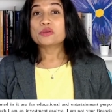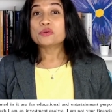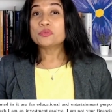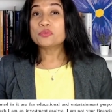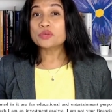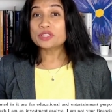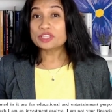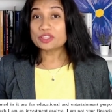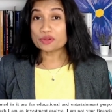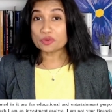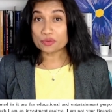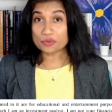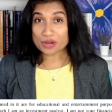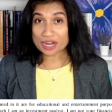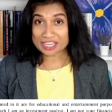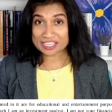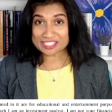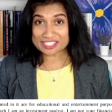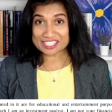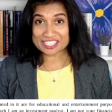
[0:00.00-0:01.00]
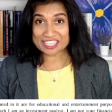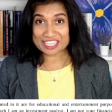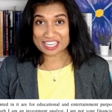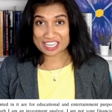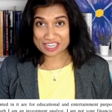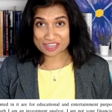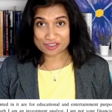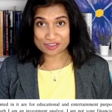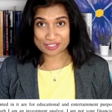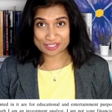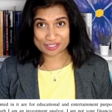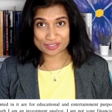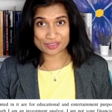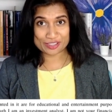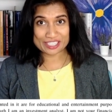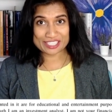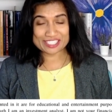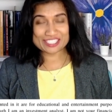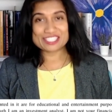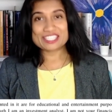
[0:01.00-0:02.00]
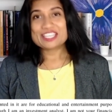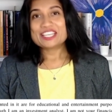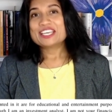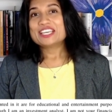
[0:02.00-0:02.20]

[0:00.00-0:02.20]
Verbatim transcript: With rising interest rates,